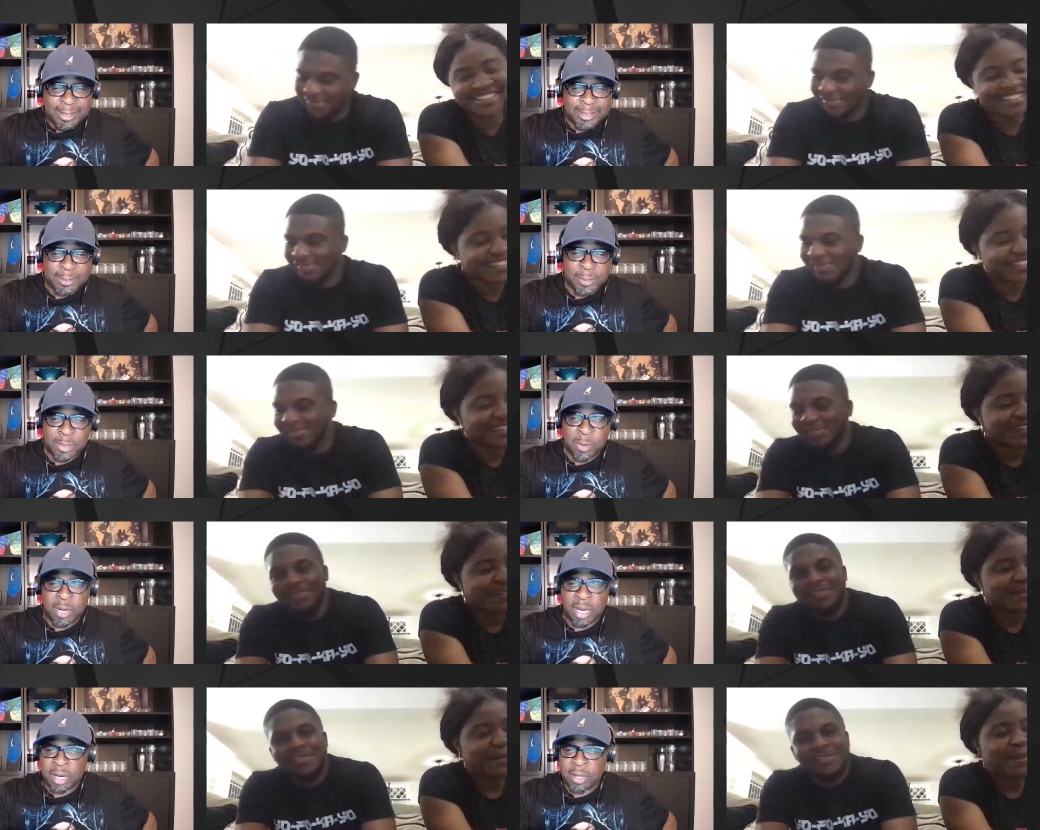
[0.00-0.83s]
Speaker 1: So what's
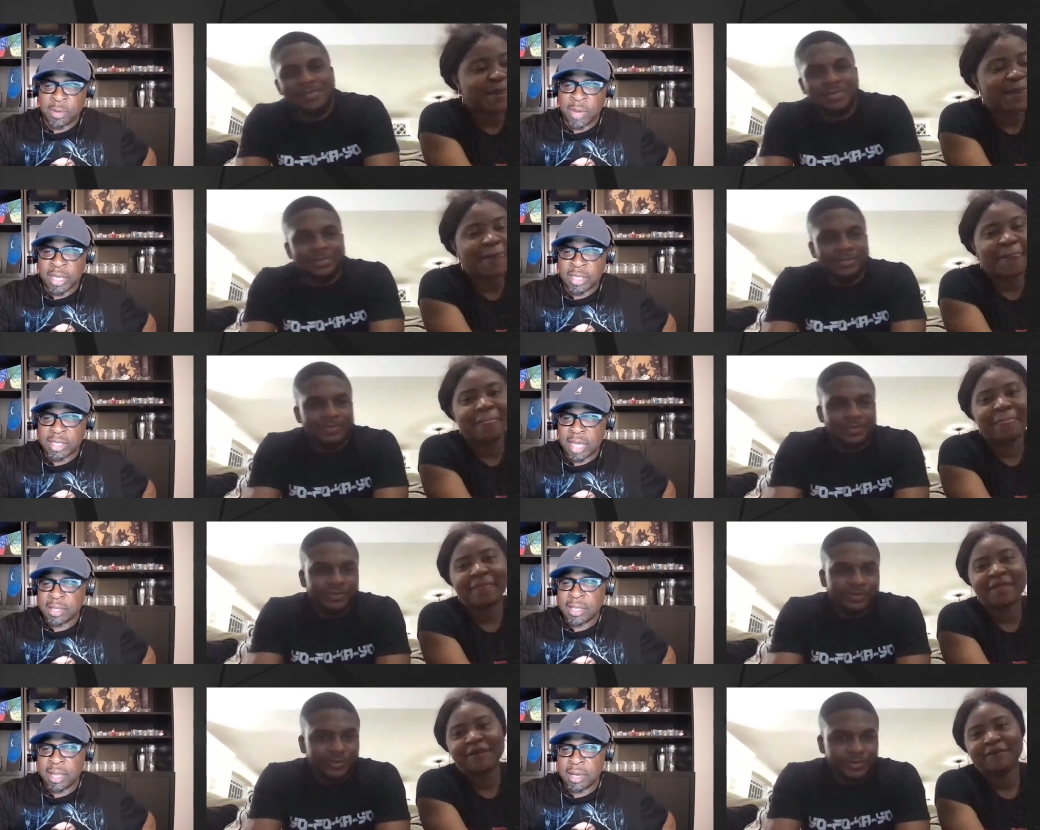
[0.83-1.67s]
going on you guys'
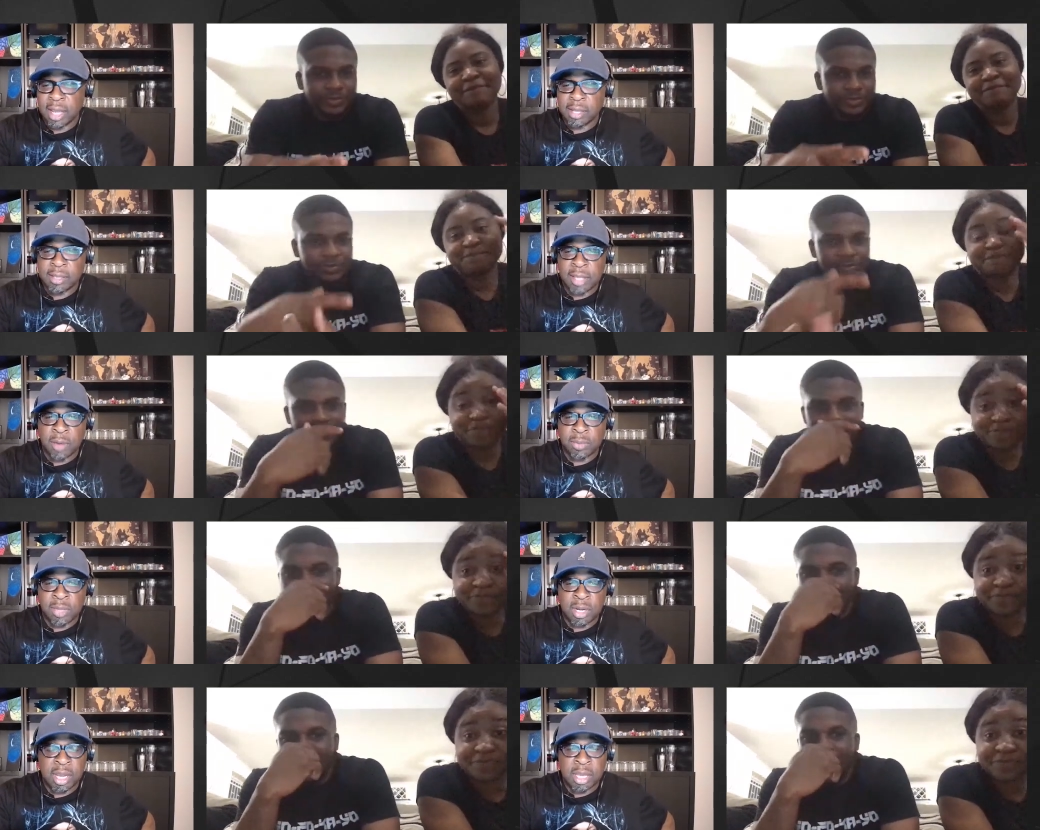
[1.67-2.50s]
side tonight down
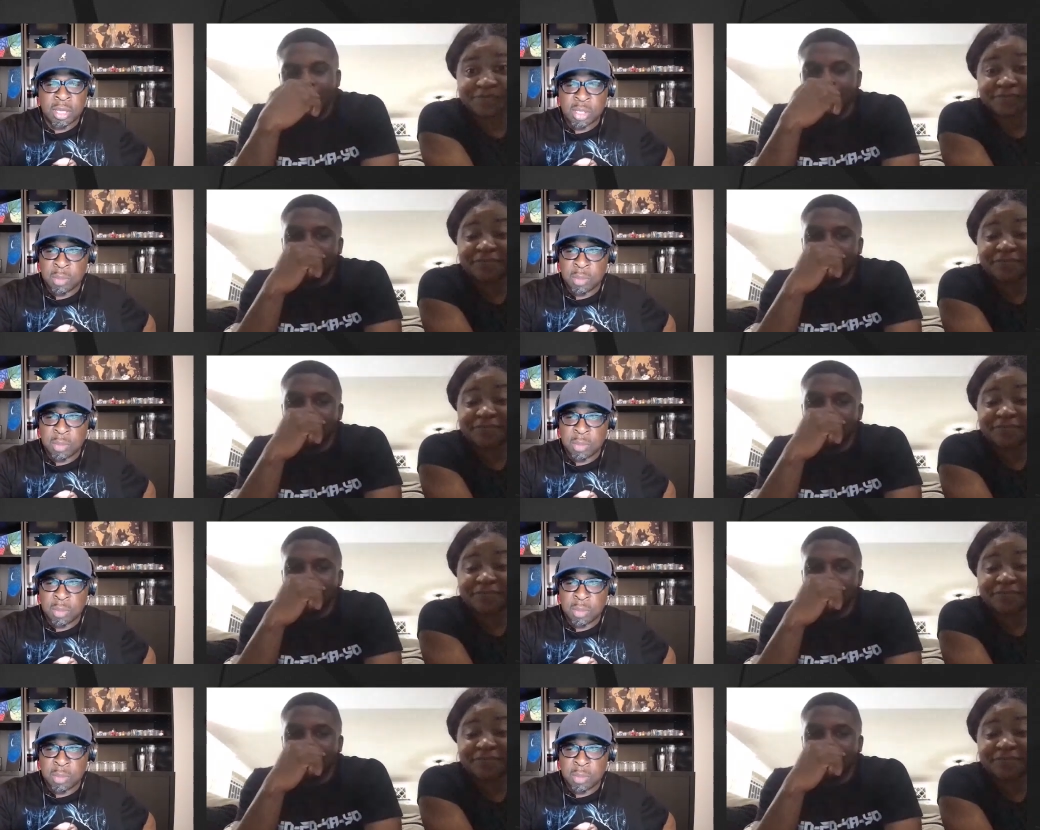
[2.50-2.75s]
there in